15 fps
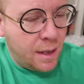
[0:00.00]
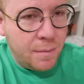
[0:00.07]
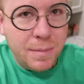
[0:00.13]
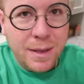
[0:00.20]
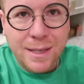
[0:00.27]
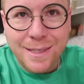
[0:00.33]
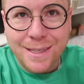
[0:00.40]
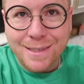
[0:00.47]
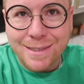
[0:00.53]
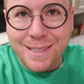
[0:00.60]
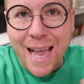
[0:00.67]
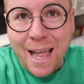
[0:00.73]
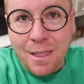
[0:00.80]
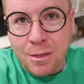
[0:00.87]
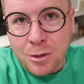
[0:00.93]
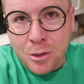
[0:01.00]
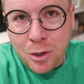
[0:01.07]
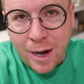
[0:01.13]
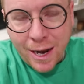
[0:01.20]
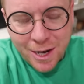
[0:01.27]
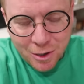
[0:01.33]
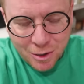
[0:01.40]
because it sat in the
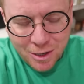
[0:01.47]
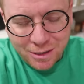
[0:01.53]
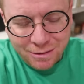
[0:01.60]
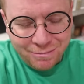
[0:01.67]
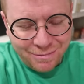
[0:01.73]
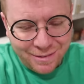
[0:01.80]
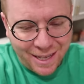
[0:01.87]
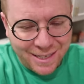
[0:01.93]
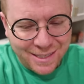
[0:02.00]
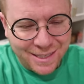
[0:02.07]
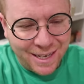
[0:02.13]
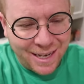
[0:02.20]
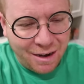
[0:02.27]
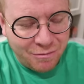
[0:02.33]
dryer last night